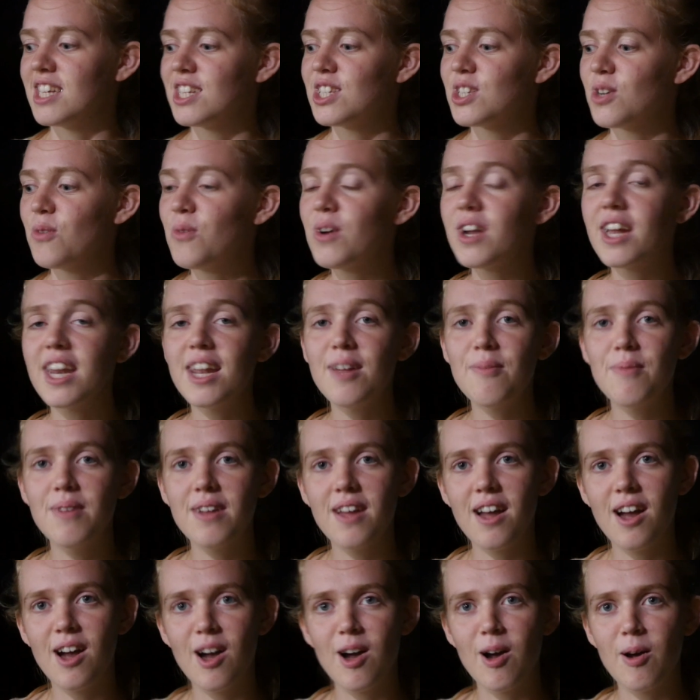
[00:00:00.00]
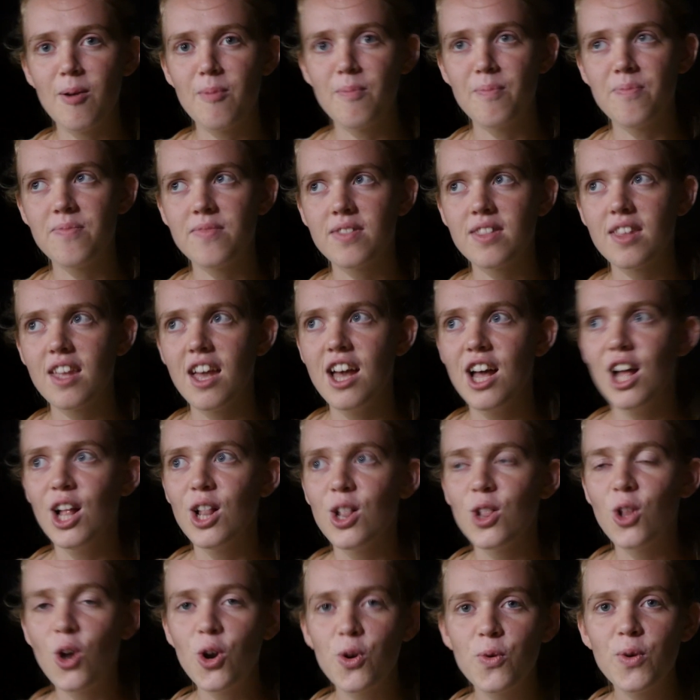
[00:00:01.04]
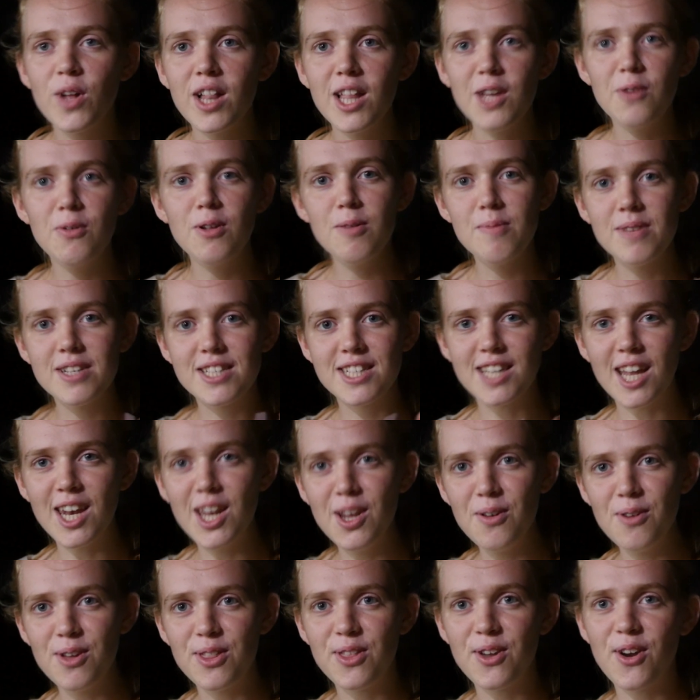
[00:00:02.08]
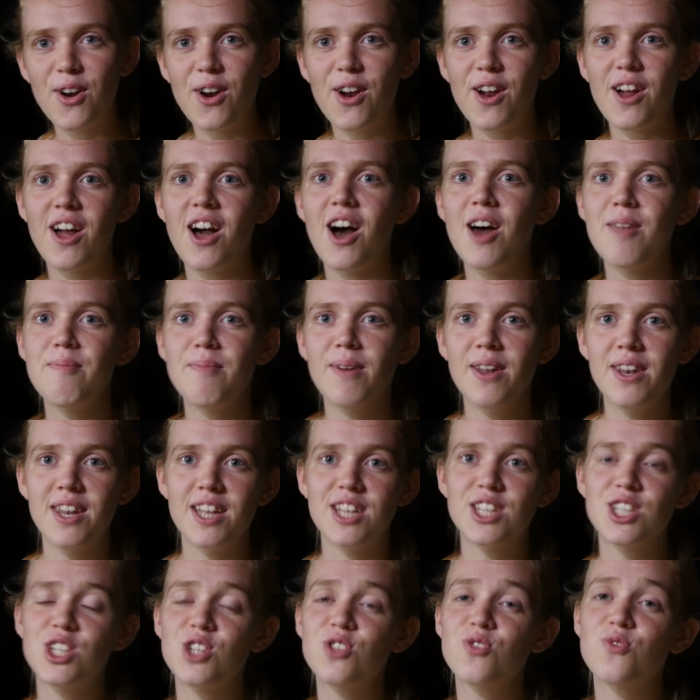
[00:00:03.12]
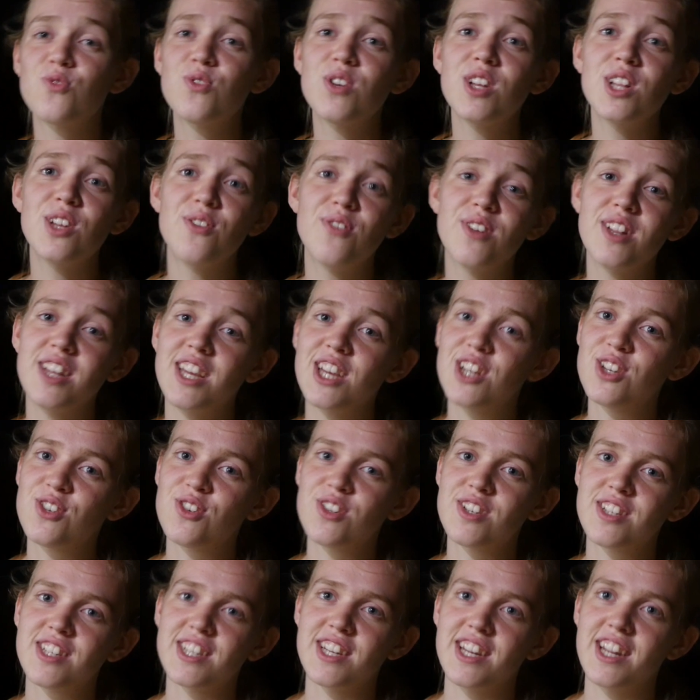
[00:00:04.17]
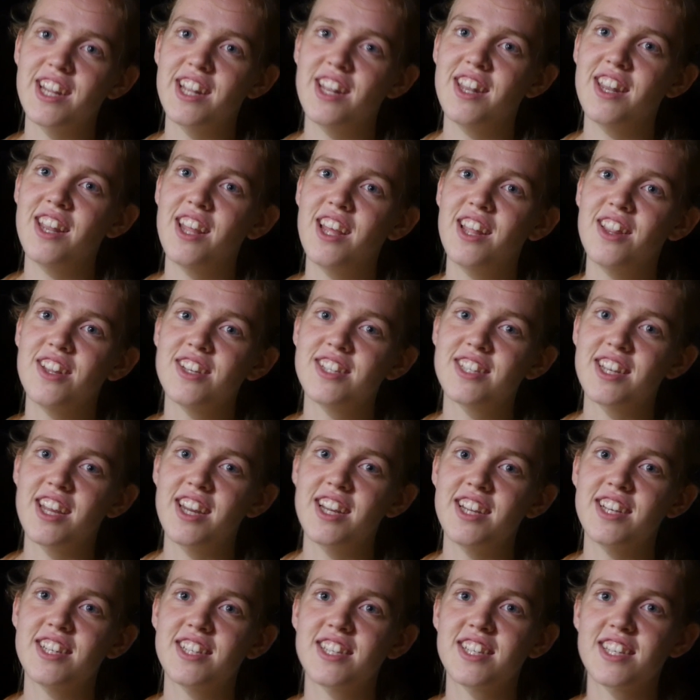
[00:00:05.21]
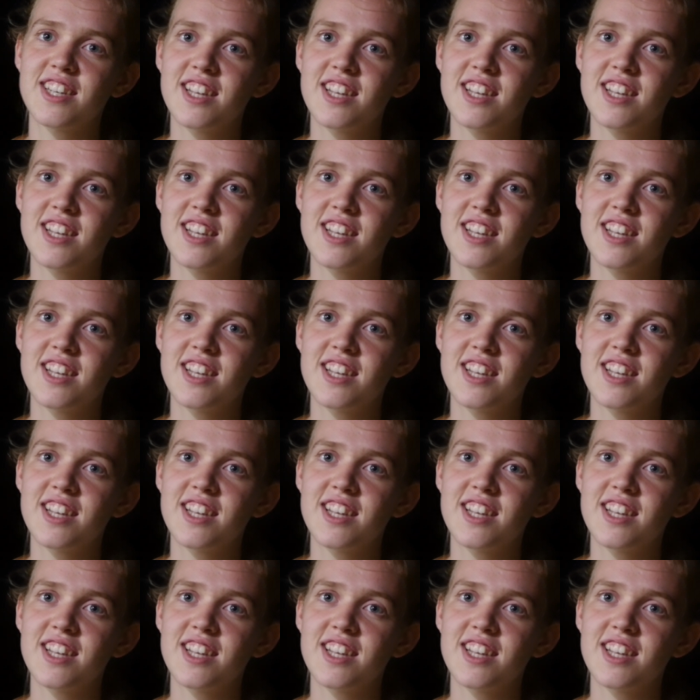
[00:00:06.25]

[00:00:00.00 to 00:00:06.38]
So we're gonna be, Lord willing, we'll be studying with her on Monday. She's really, really interested in the studies.